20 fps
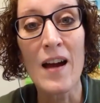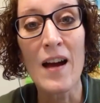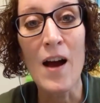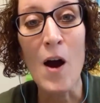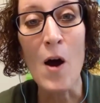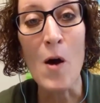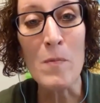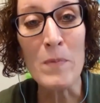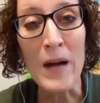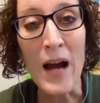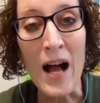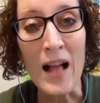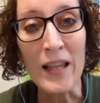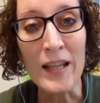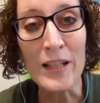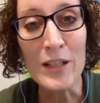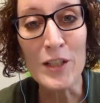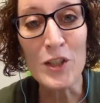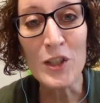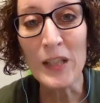Hope
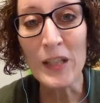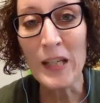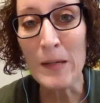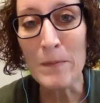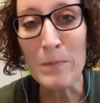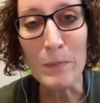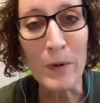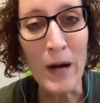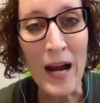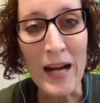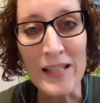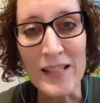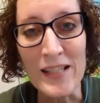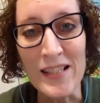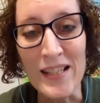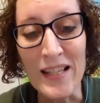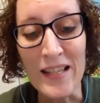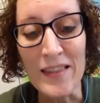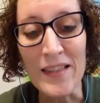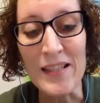College, keep
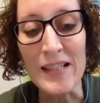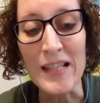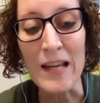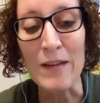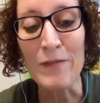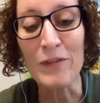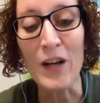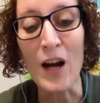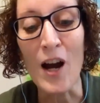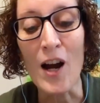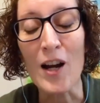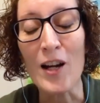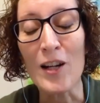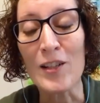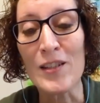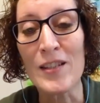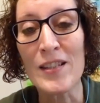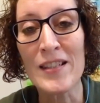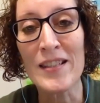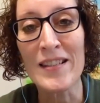practicing the
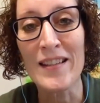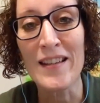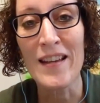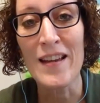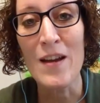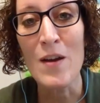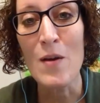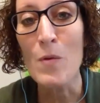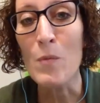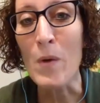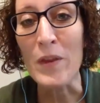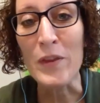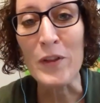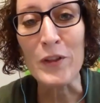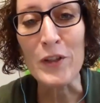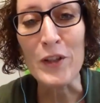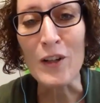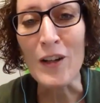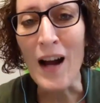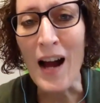safeguards. Whether
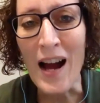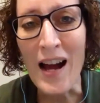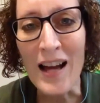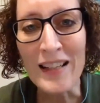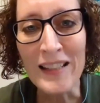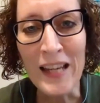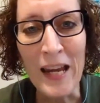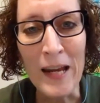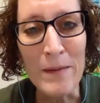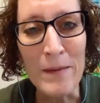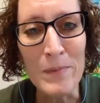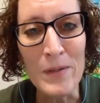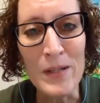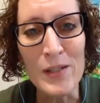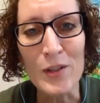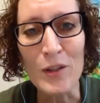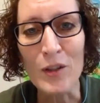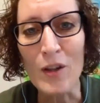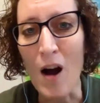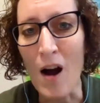you're on campus
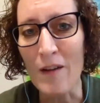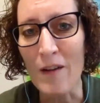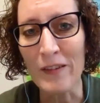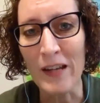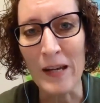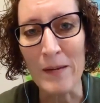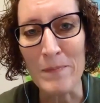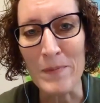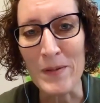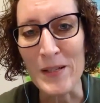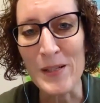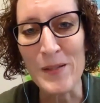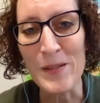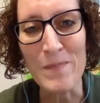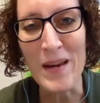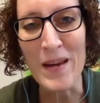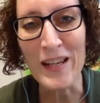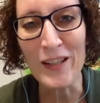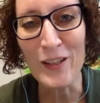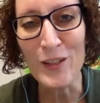or off campus,
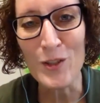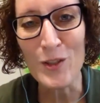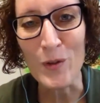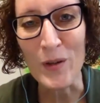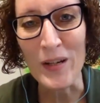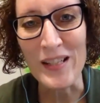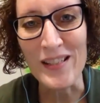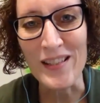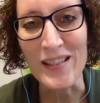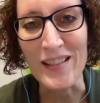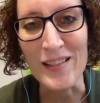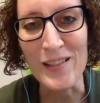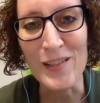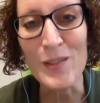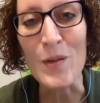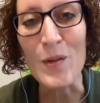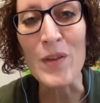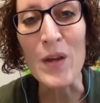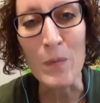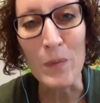make good choices
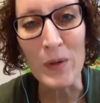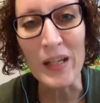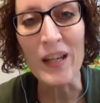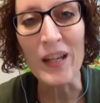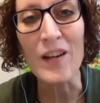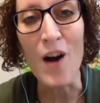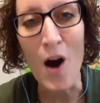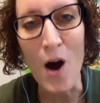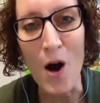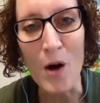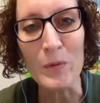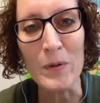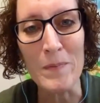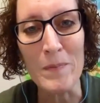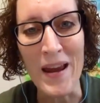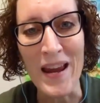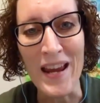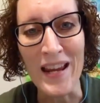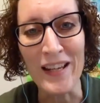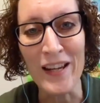so that we can all
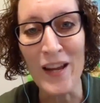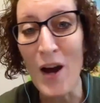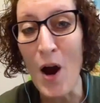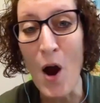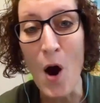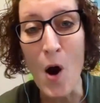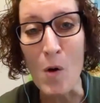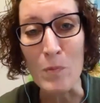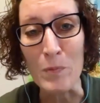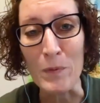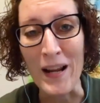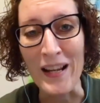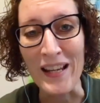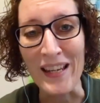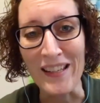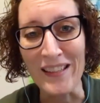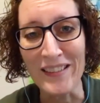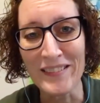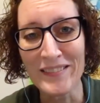remain Hope ready.